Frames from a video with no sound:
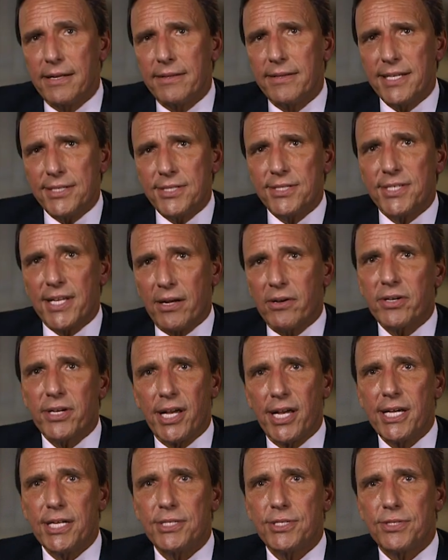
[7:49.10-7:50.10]
This is how a
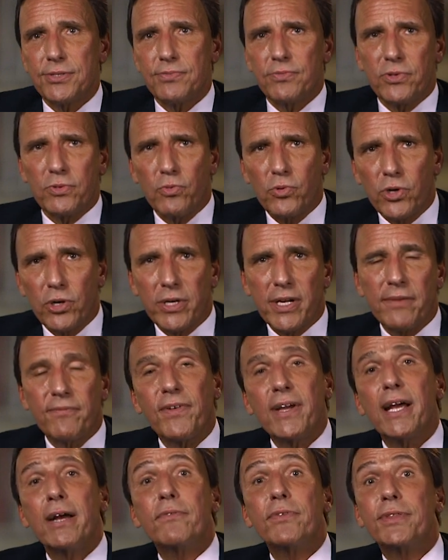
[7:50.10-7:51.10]
case would work if
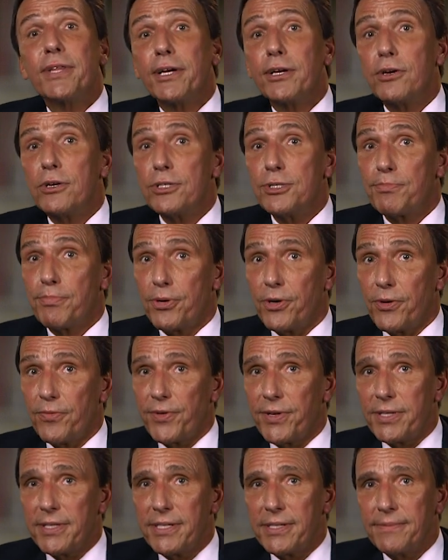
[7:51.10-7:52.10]
everything goes
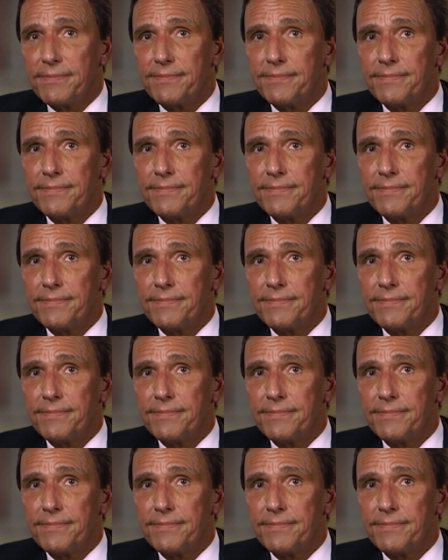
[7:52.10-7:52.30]
perfectly.